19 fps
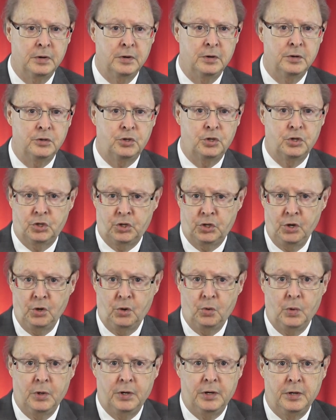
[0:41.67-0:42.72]
She's still
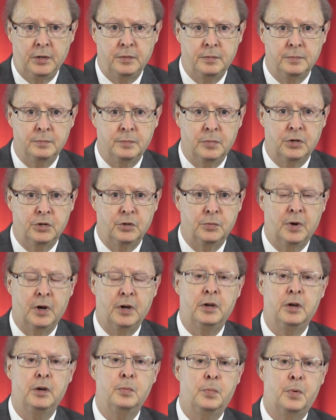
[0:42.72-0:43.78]
weak, but is
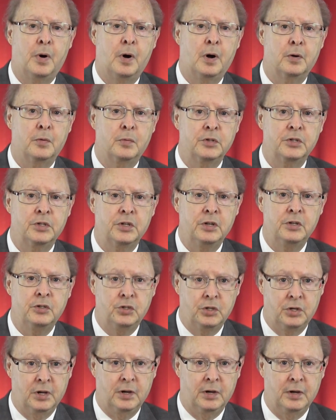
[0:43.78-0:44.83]
making progress each
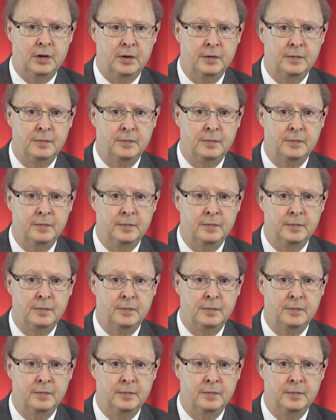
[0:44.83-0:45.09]
day.